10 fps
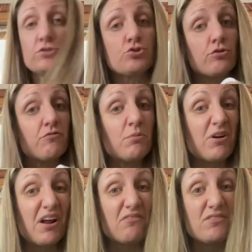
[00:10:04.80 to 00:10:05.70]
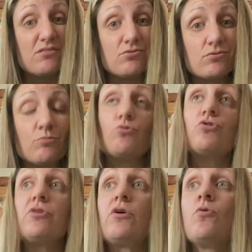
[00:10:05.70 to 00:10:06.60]
sure if we were going to have to do some
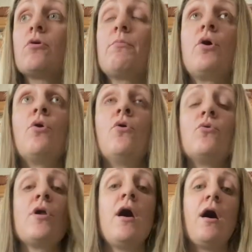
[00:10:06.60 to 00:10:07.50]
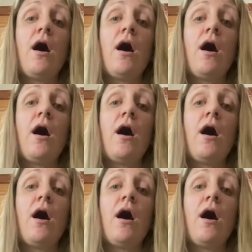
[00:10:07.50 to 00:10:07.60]
rooting hormone.